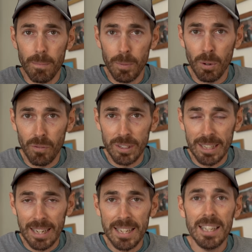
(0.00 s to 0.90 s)
not
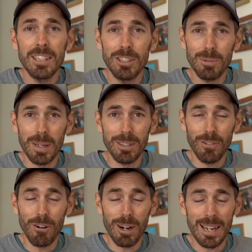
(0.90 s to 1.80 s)
physically, just
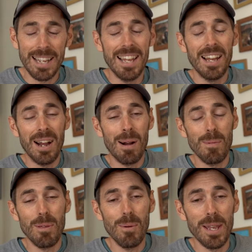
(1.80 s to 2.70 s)
metaphorically,
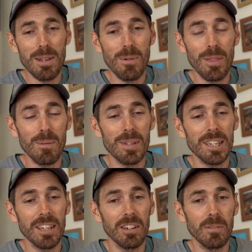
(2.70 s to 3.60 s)
up the way you want them
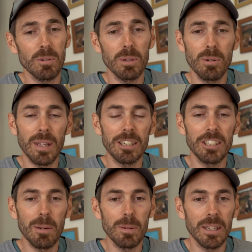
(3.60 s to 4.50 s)
to go. So we call that
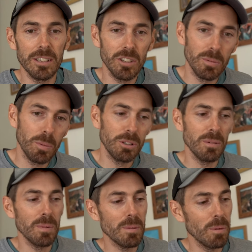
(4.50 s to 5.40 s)
shepherding, is just
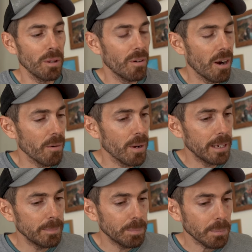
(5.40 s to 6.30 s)
pushing people the right
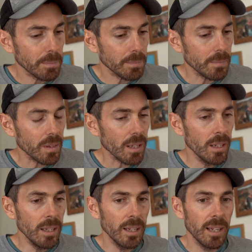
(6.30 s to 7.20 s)
way.
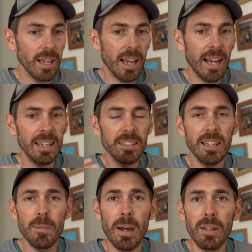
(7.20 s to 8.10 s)
And as
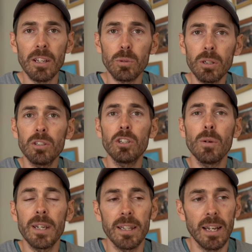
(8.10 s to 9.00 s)
an ML, that's what you're
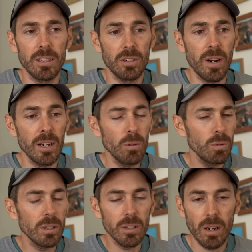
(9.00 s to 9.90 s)
doing in that terrain all
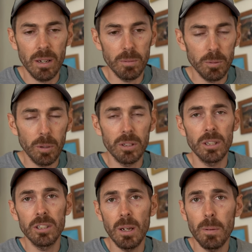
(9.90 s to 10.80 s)
the time,
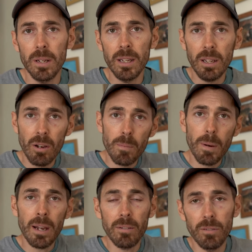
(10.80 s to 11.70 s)
spotting, shepherding, going
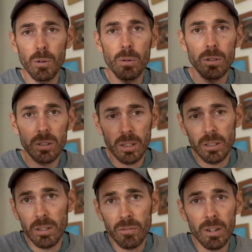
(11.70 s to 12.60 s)
back forwards to
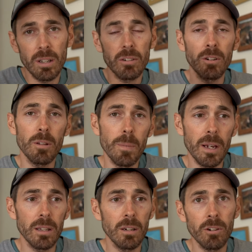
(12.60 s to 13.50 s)
the front of the group, the
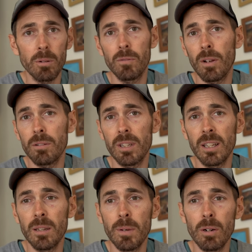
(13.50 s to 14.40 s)
back of the group, floating
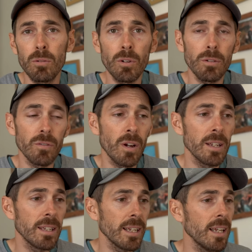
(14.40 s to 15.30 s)
in the middle, route
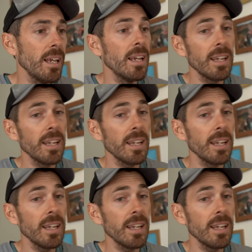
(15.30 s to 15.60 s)
finding,